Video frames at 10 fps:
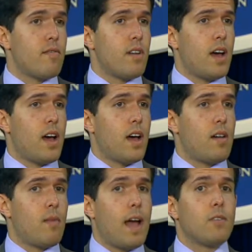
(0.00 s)

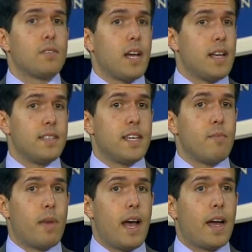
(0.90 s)
outsized
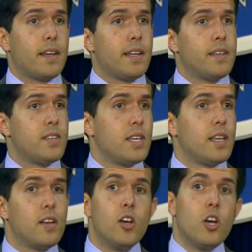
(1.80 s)
impact is in